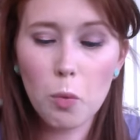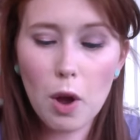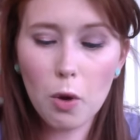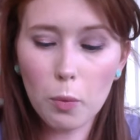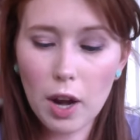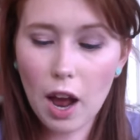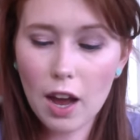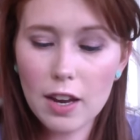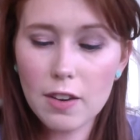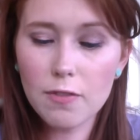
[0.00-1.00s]
Well, when
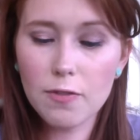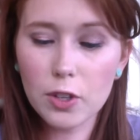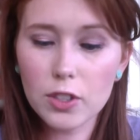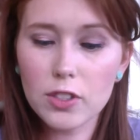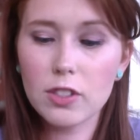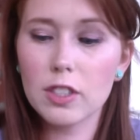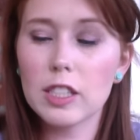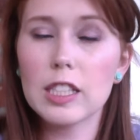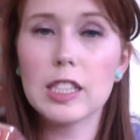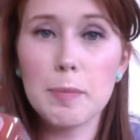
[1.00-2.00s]
I
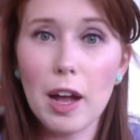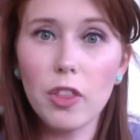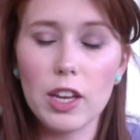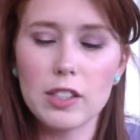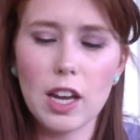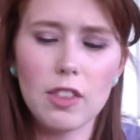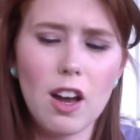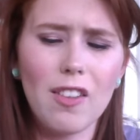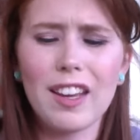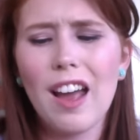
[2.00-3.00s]
first smelled this, I
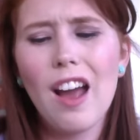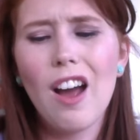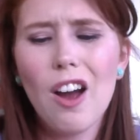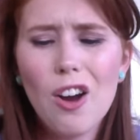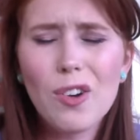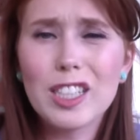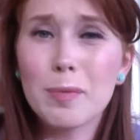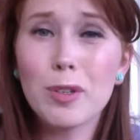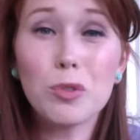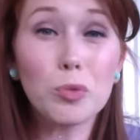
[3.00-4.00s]
thought like, oh, it
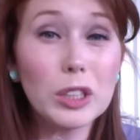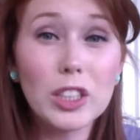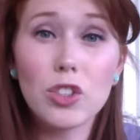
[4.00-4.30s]
smells really